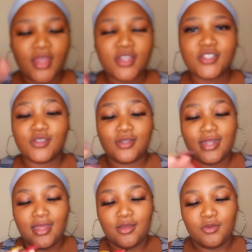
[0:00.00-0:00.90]
So
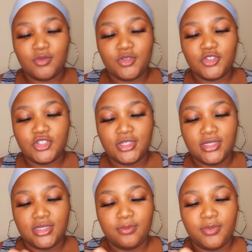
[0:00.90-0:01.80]
now,
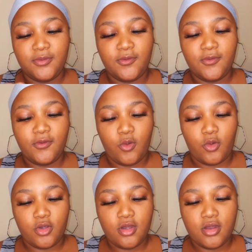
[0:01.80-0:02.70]
usually
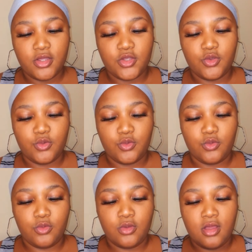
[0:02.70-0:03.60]
before
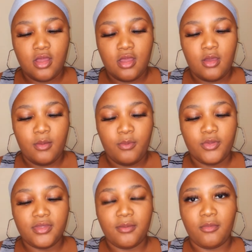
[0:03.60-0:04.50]
you
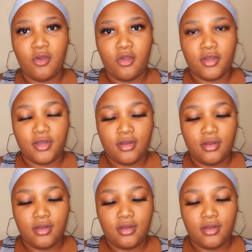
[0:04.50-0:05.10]
put them on,